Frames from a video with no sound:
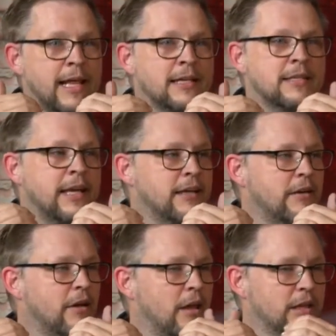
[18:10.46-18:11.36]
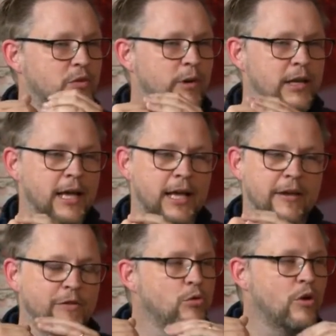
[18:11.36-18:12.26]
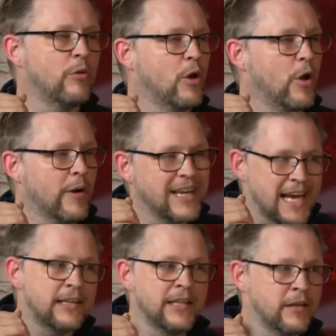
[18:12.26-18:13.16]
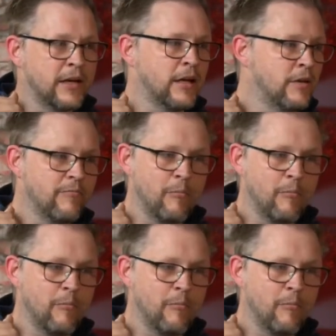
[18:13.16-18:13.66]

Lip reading: less hidden knowledge where like if you don't know exactly the gun